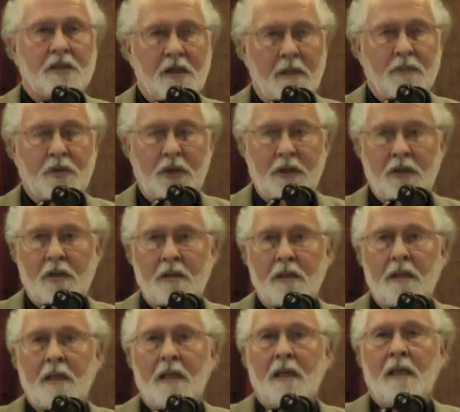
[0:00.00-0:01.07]
this subject.
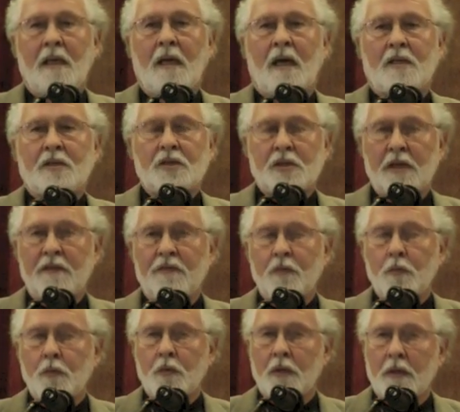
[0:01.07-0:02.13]
I just said a
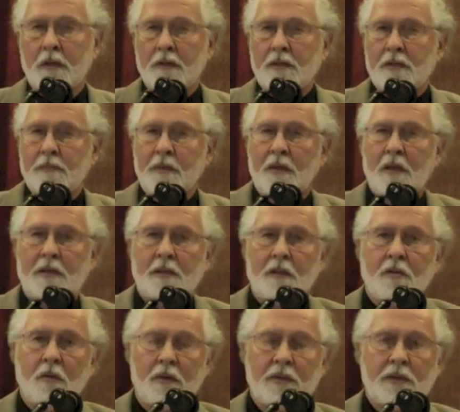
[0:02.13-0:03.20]
few words because
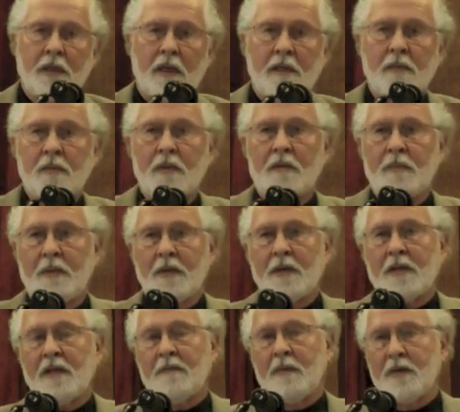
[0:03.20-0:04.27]
it coincided with the
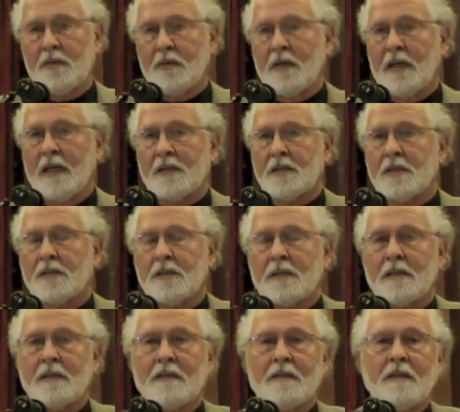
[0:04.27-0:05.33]
birth of my own
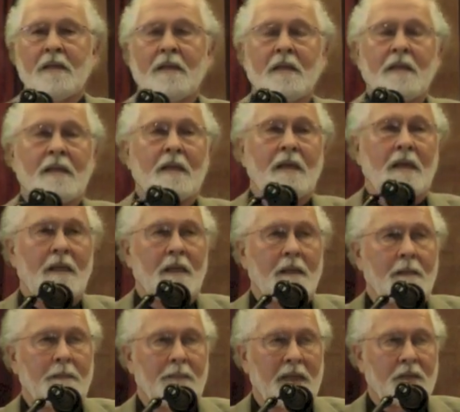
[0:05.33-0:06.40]
ancestor.
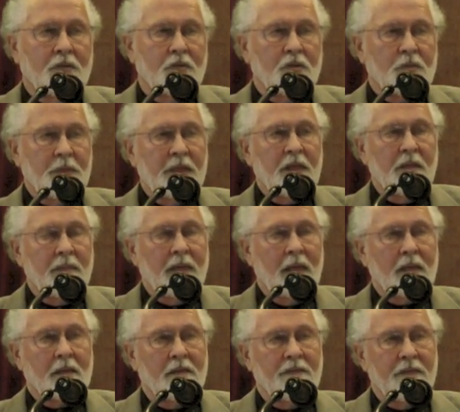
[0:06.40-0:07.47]
But to speak
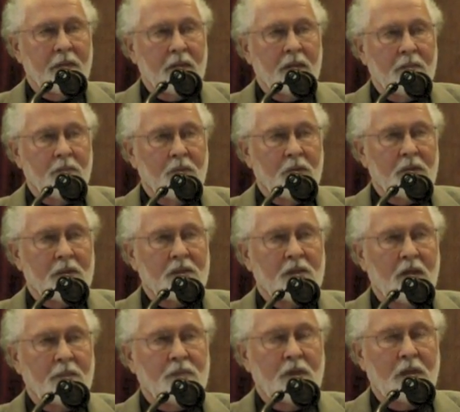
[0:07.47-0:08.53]
about a very important
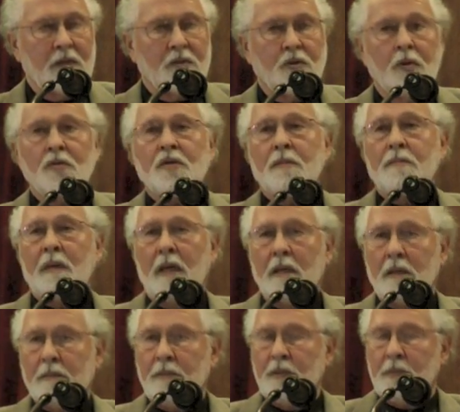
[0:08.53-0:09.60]
subject chosen
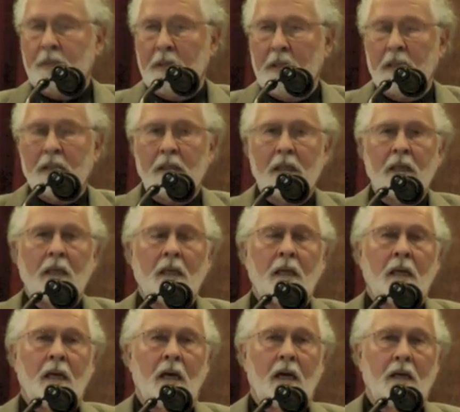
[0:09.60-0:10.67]
by the people here
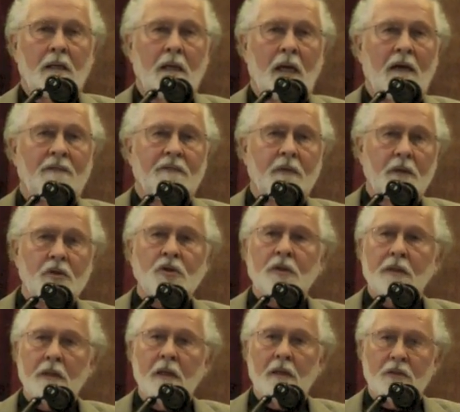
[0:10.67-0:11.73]
of
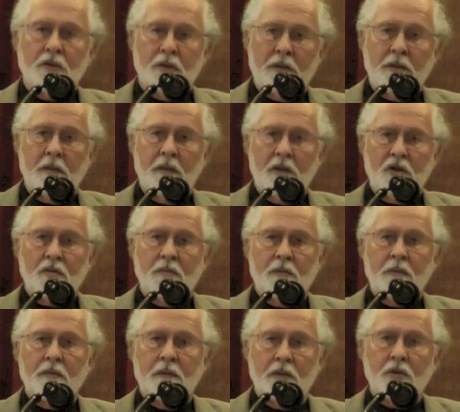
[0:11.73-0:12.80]
religion and culture, the relation
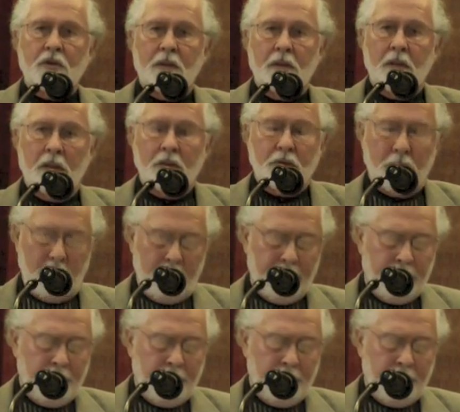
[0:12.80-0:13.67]
between religion and culture.